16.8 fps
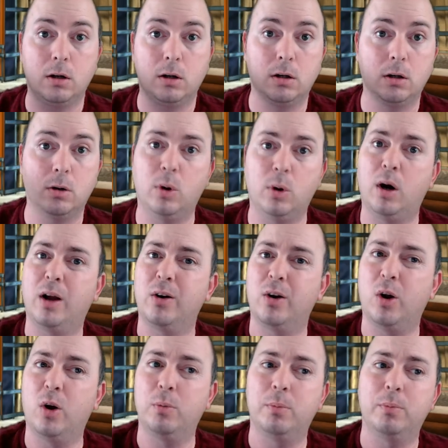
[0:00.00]
Well, I don't
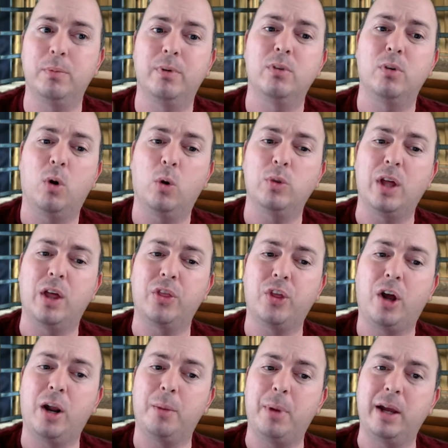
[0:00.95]
know. Hold that
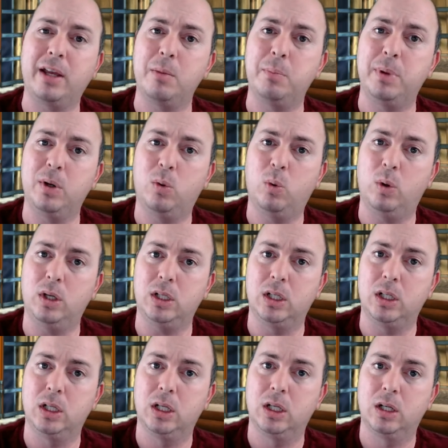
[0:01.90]
thought. I might get Bitcoin.
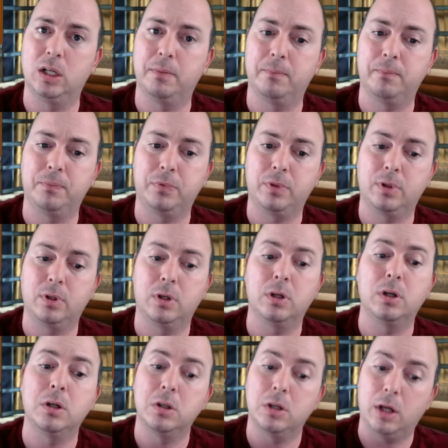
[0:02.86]

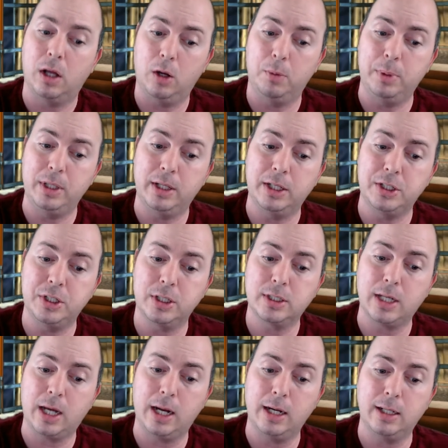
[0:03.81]
I don't mean to get you
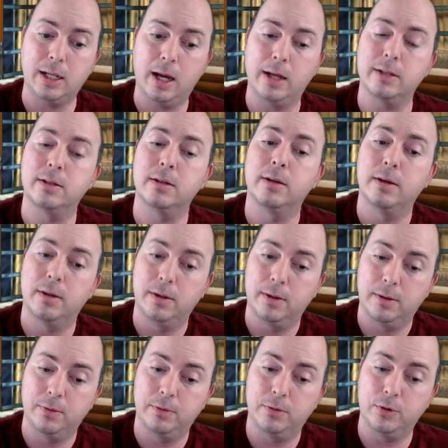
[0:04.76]
excited, guys.
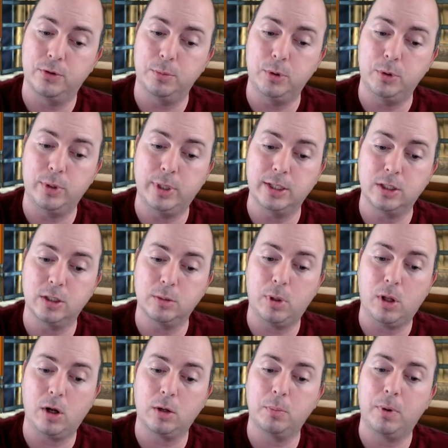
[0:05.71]
There's some new kids on the
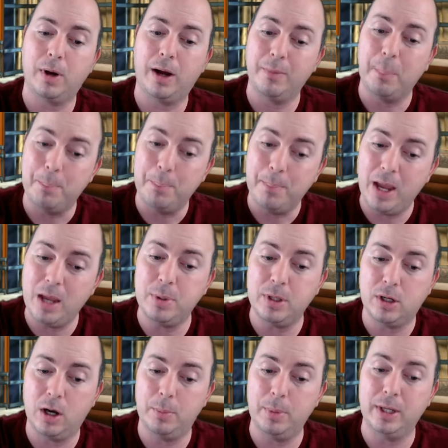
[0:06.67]
block, maybe
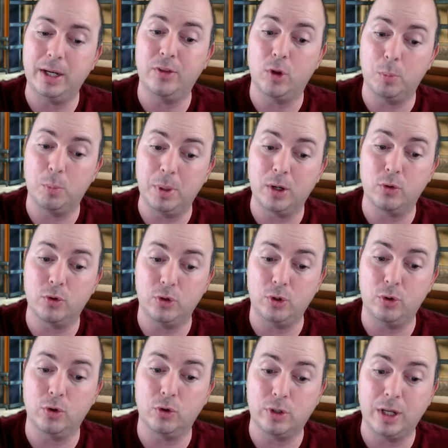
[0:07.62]
coming, and they're bigger than you.
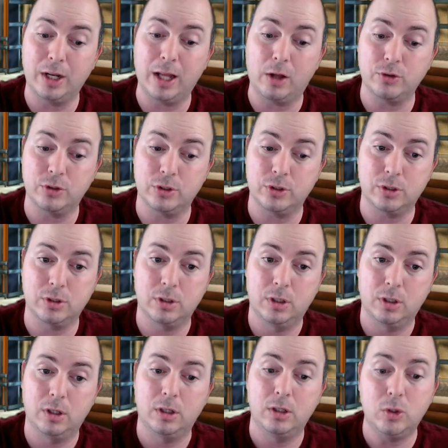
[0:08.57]
They're 10 ounces.
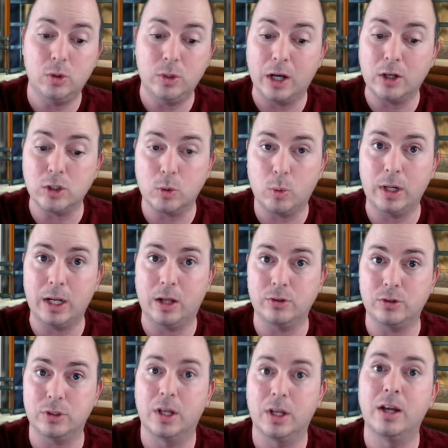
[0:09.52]
You guys are 1
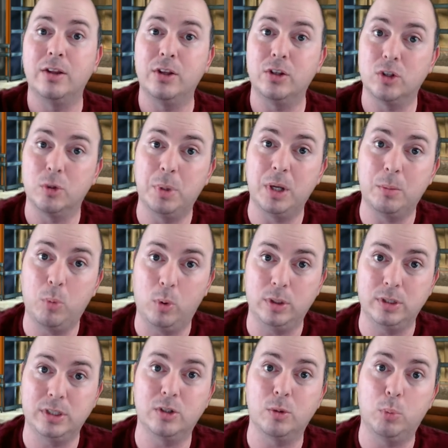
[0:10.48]
ounces. These are big boys.
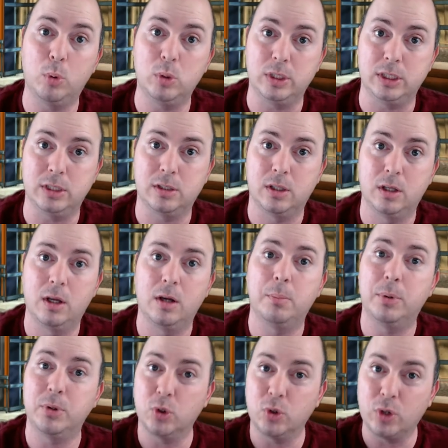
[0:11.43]
These are bullies.
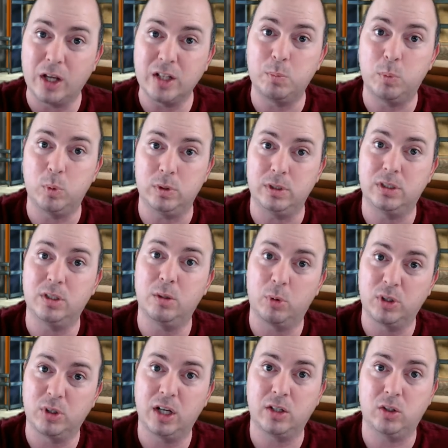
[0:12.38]
But they're nice bullies. They'll
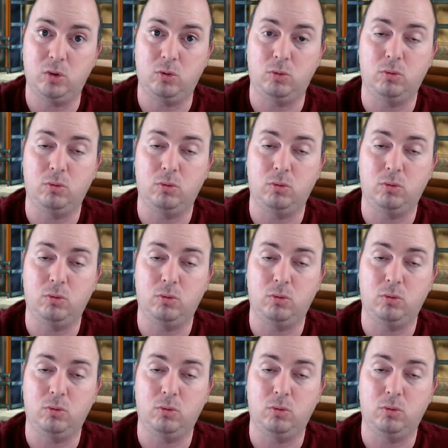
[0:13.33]
protect you.